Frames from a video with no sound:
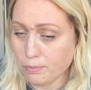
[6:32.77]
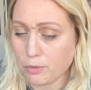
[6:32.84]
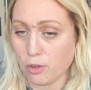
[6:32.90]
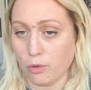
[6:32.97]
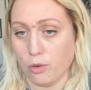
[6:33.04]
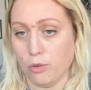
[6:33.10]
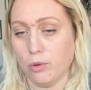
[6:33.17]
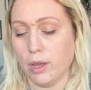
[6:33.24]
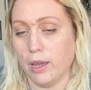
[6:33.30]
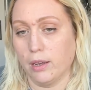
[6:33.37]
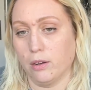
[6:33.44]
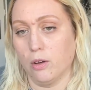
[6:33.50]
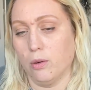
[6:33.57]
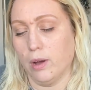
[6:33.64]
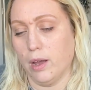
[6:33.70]
So you
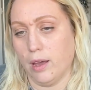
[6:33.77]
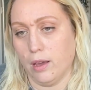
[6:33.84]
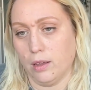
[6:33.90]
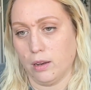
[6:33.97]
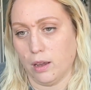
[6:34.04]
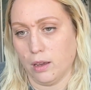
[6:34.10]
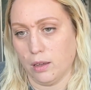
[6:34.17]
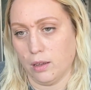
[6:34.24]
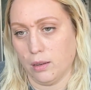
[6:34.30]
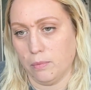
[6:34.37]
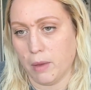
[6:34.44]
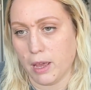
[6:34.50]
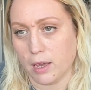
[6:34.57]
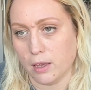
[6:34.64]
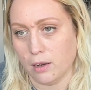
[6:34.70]
can go ahead and
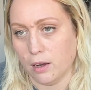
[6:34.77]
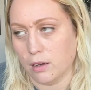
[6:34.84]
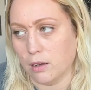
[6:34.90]
make it a